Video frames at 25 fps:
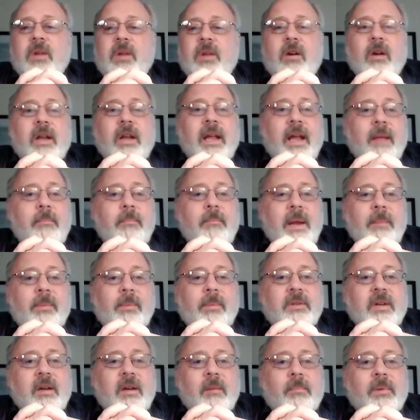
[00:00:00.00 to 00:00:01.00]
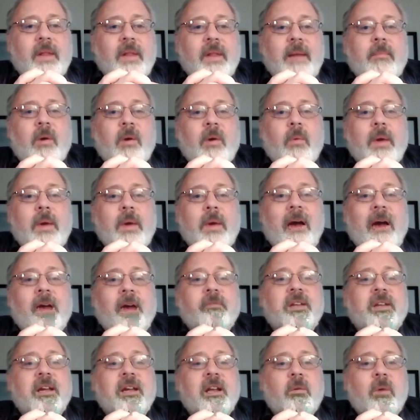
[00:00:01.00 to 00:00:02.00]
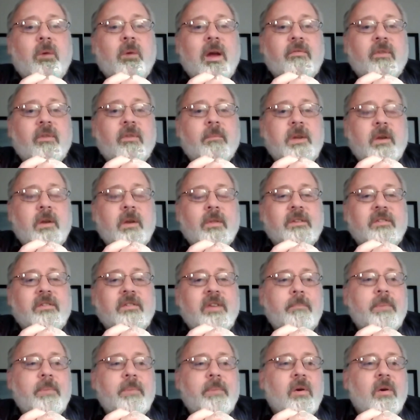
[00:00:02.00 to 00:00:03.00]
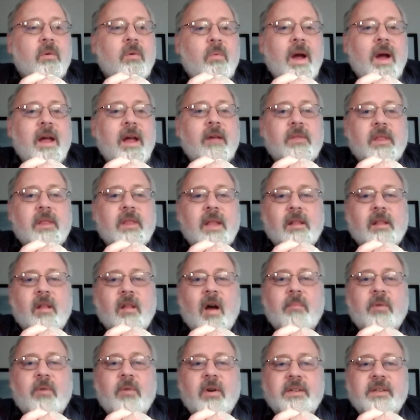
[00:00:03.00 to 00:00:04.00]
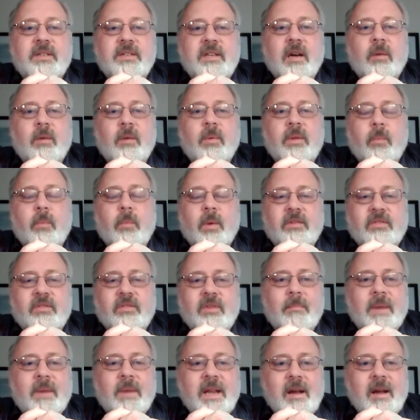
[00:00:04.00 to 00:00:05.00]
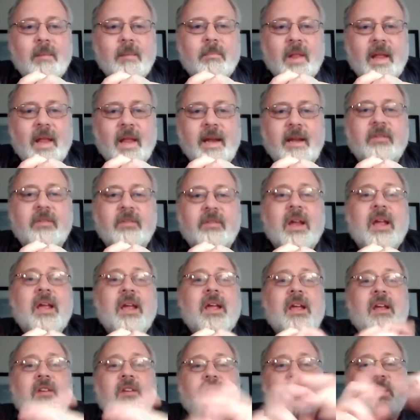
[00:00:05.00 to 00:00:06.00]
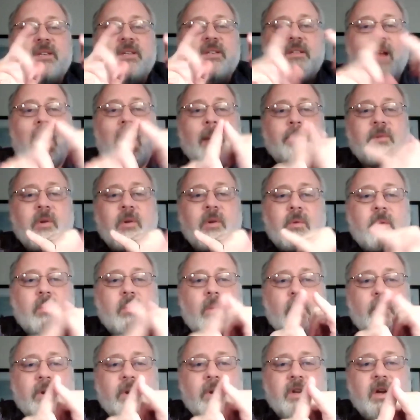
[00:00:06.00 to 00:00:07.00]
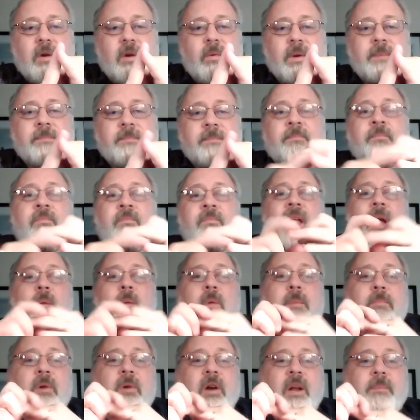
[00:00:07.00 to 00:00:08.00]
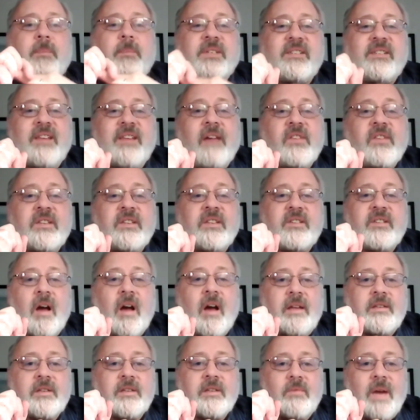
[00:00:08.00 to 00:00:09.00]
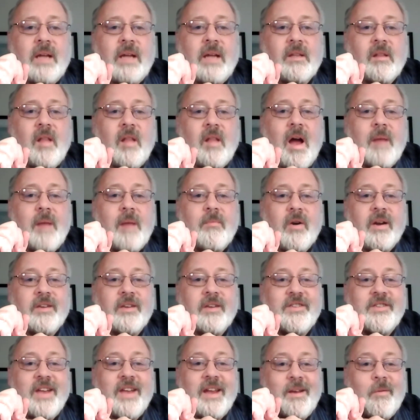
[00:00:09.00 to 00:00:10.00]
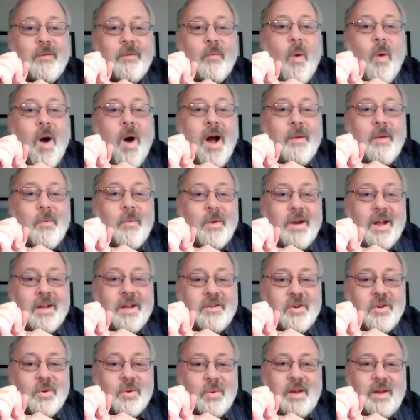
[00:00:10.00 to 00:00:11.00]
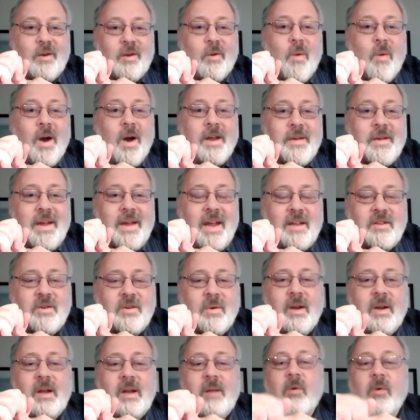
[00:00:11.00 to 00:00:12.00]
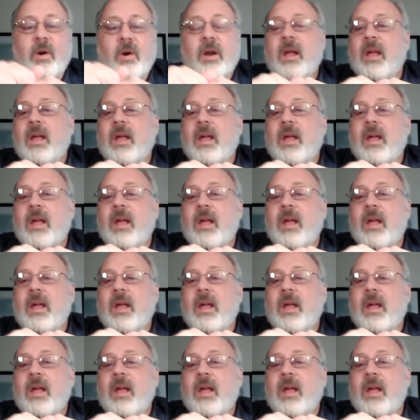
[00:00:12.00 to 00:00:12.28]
you're going to get people to complain, but we have to get away from you know the typical way that libraries deal with when somebody complains is we stop doing what we're doing and we put up seven signs around the library saying why we're not doing it or why you can't do it anymore.